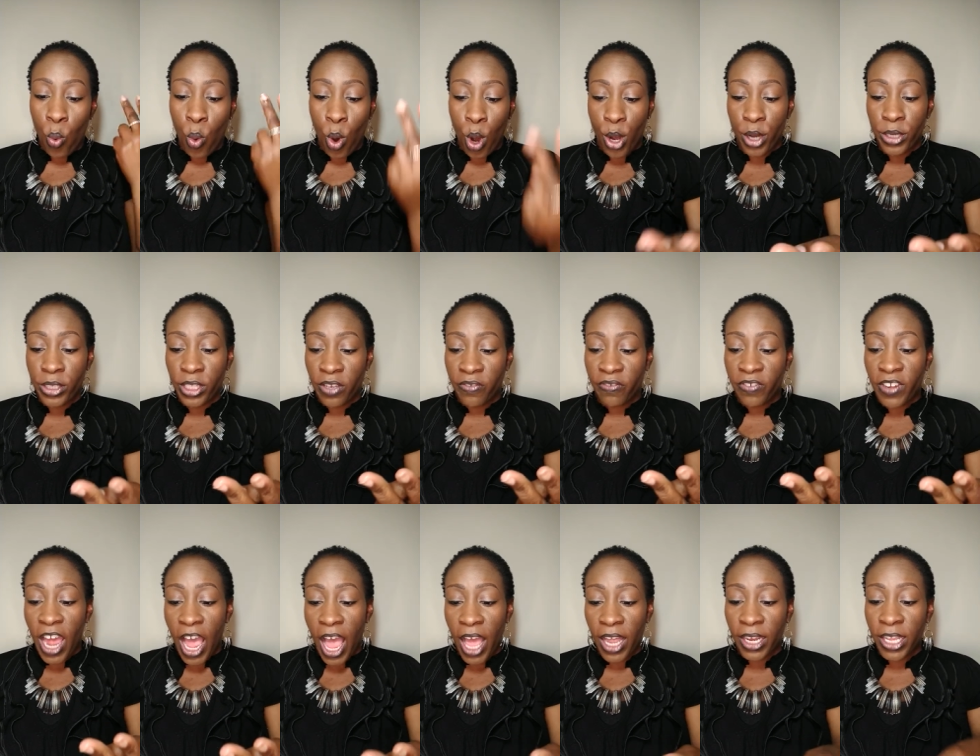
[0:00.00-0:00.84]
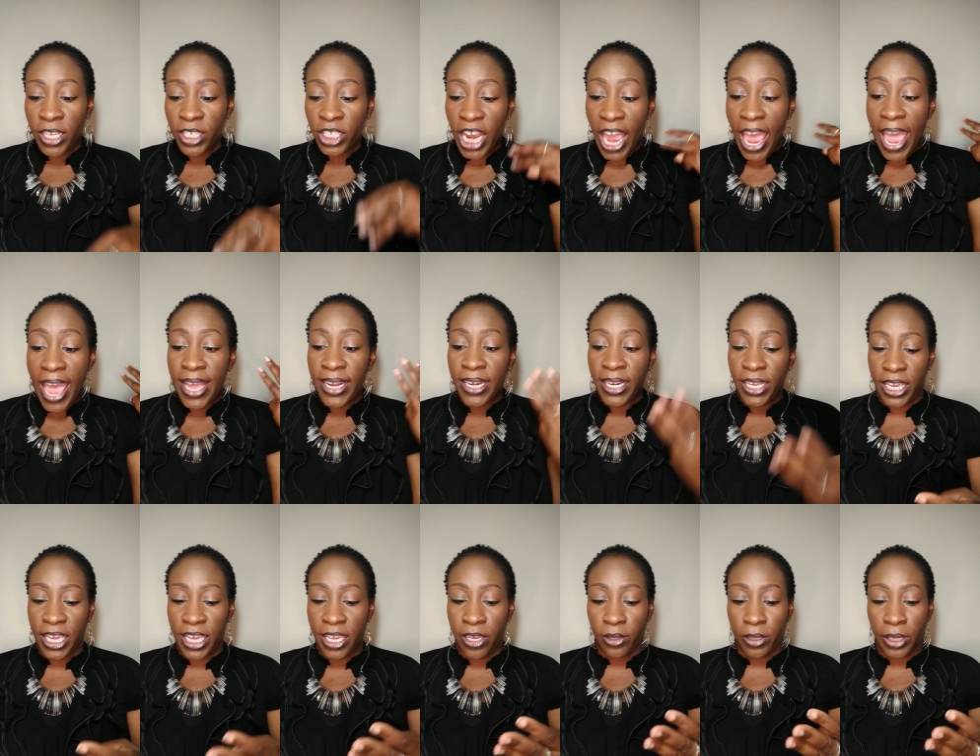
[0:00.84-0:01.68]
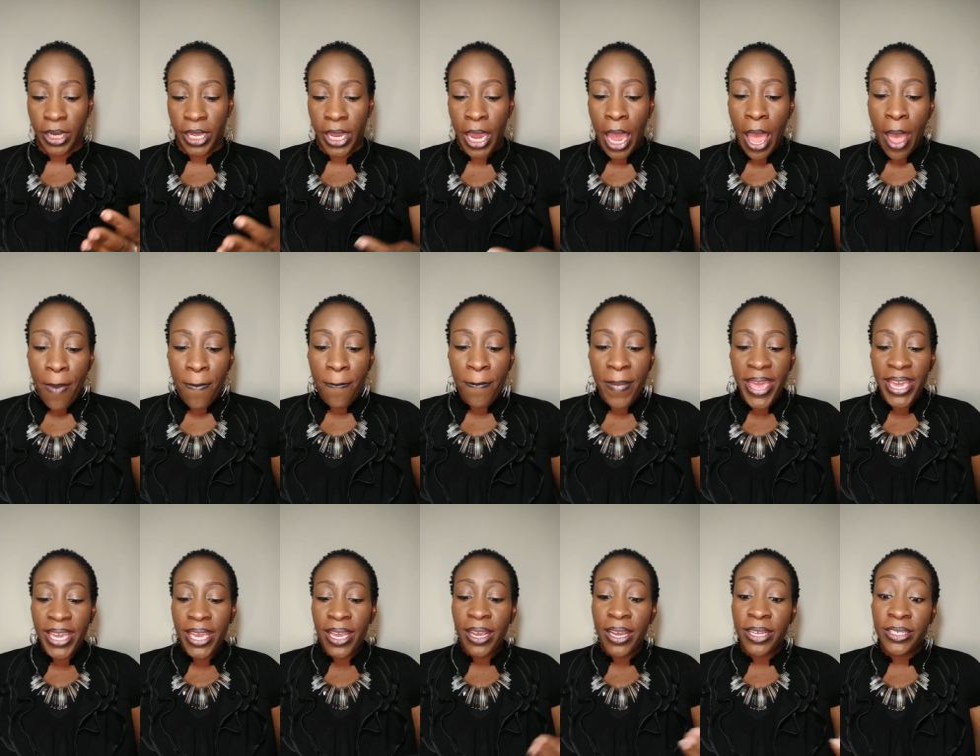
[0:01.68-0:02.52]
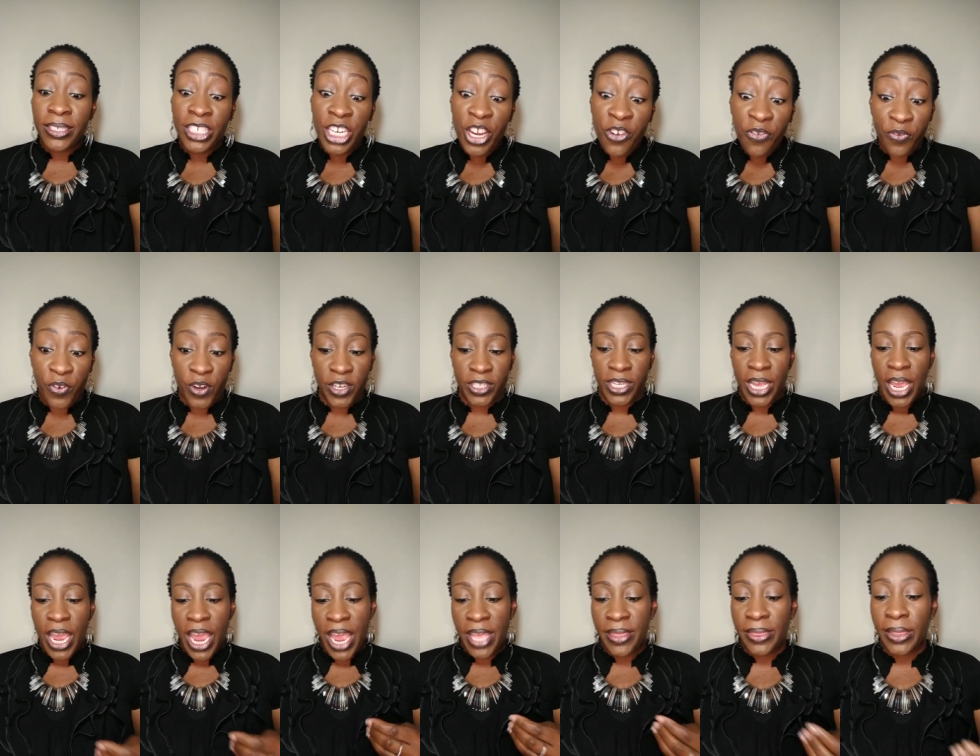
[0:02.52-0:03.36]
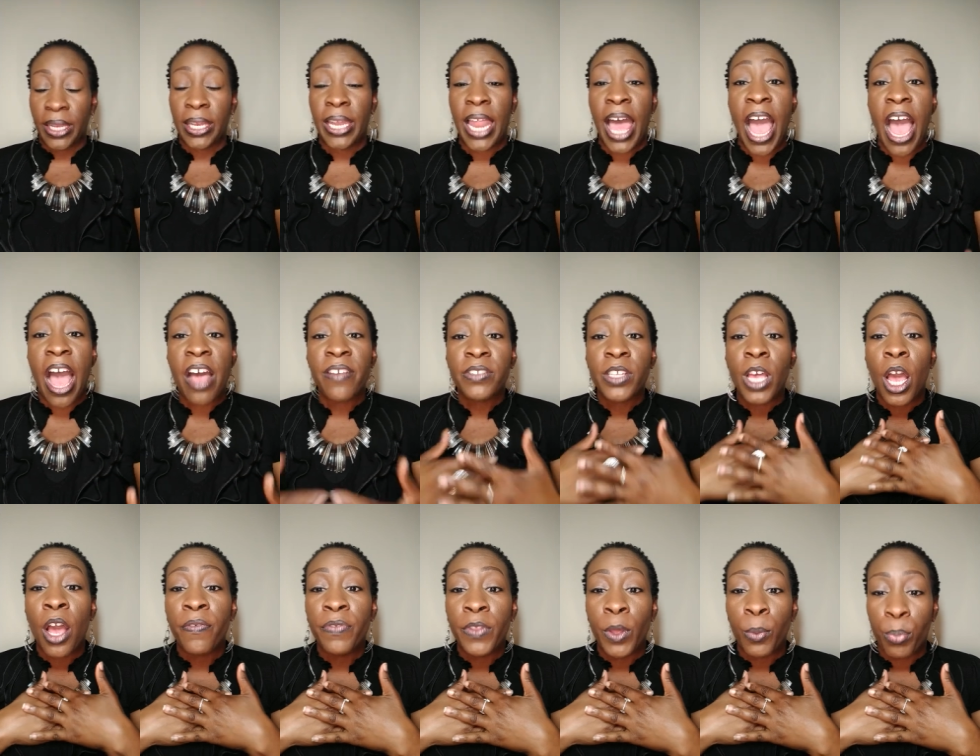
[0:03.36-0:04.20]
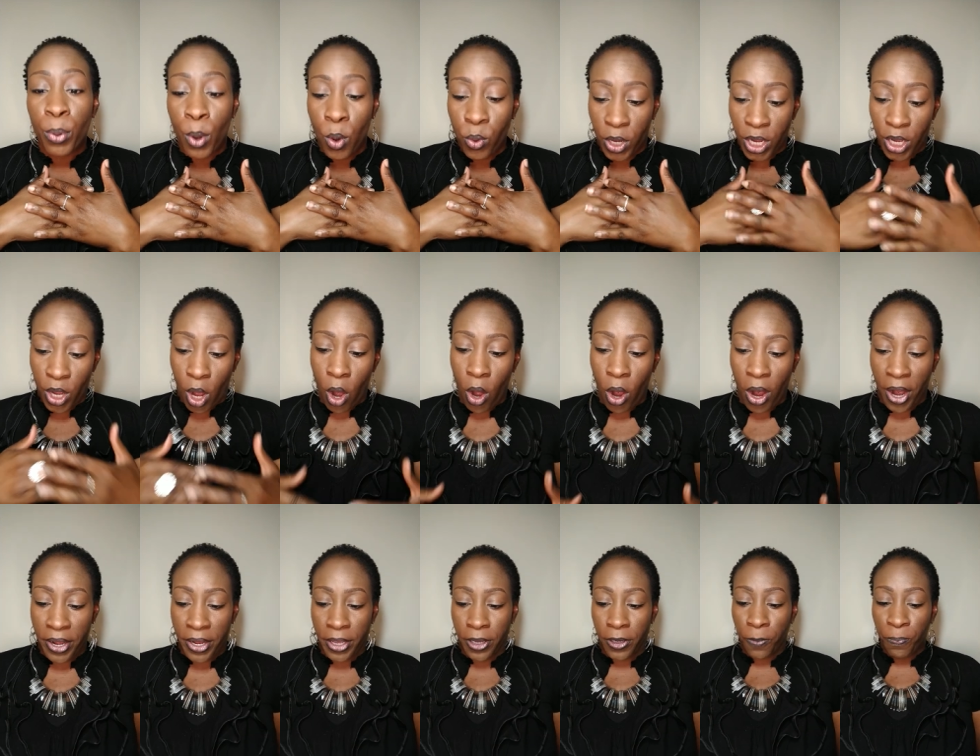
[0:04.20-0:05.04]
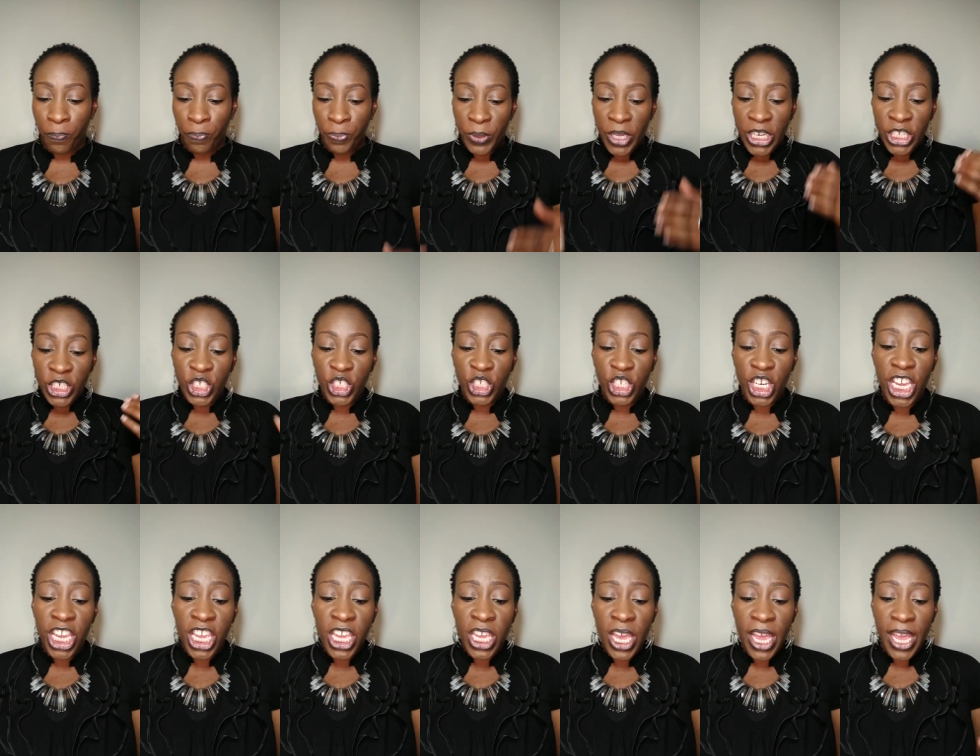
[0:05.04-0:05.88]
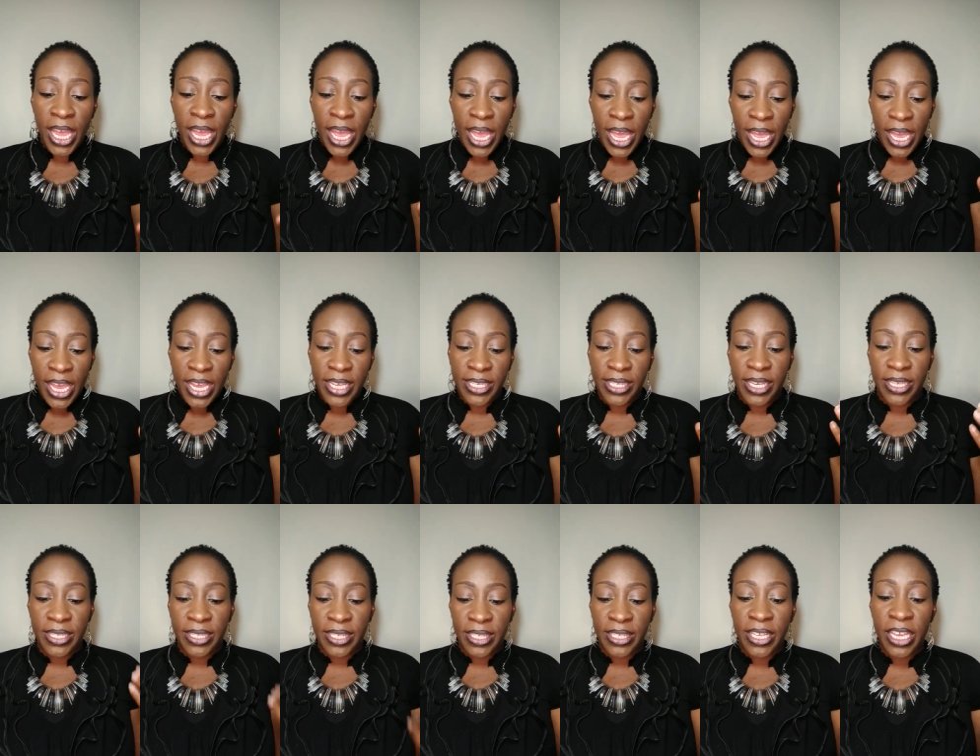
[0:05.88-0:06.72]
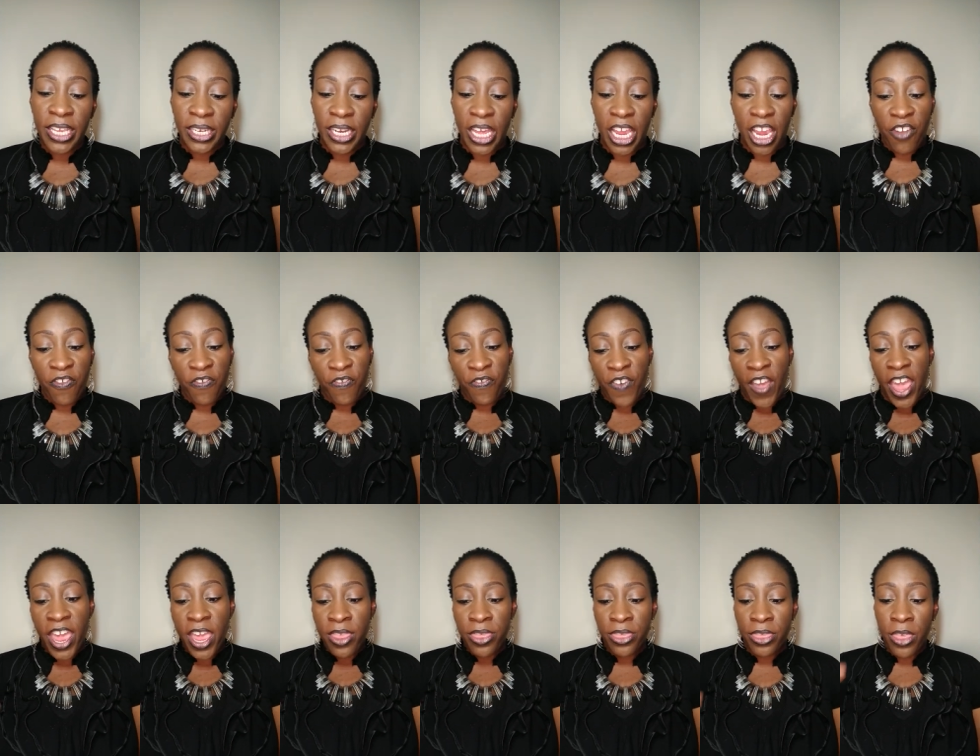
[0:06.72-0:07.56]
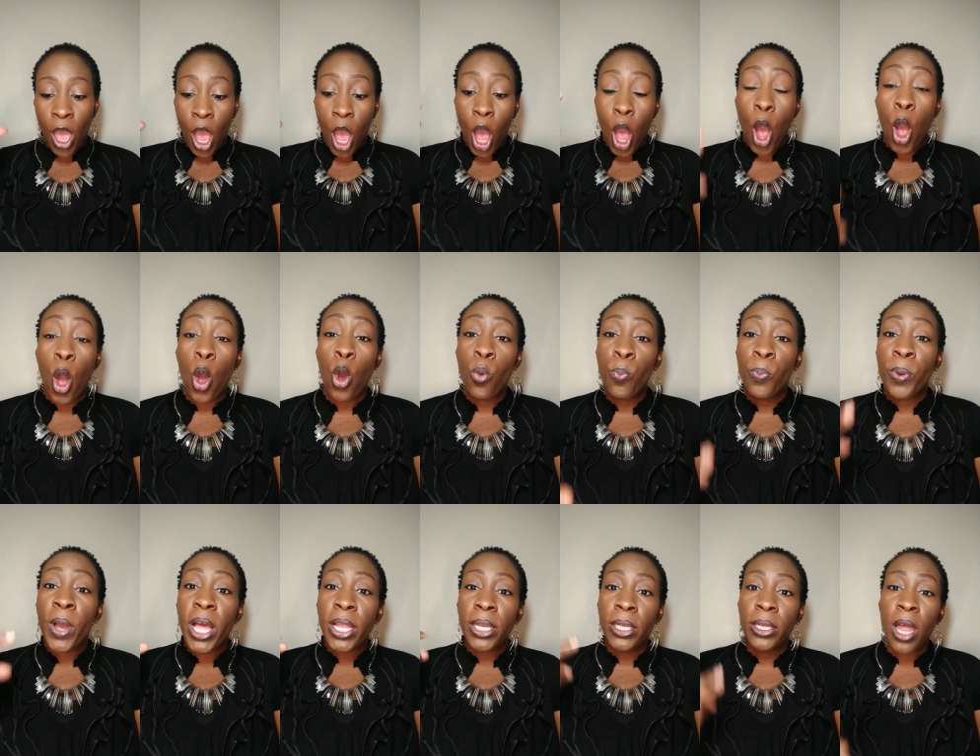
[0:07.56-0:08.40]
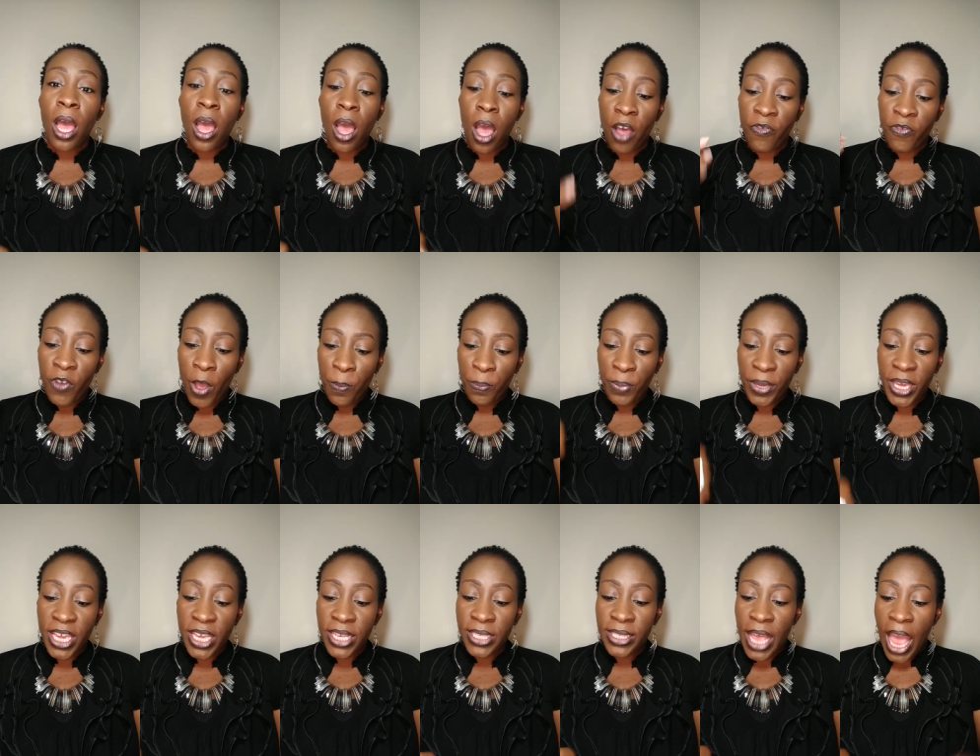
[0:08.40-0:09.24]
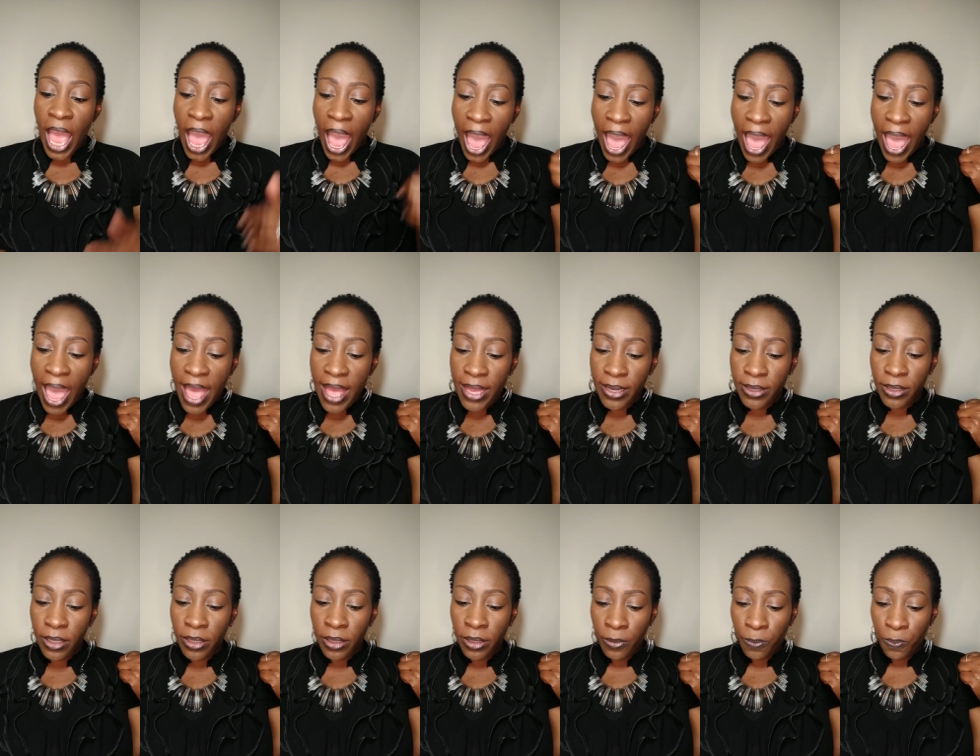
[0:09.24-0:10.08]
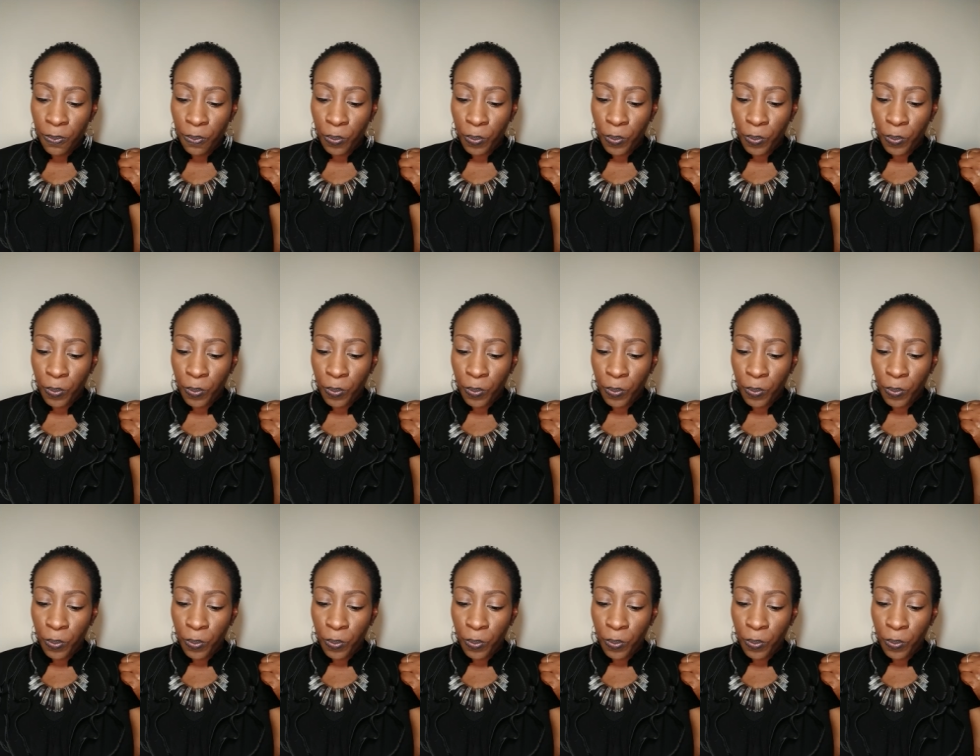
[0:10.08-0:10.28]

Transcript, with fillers: words of knowledge, and healing, making a difference in the lives of the brokenhearted. She is instilling faith, hope, love, peace, and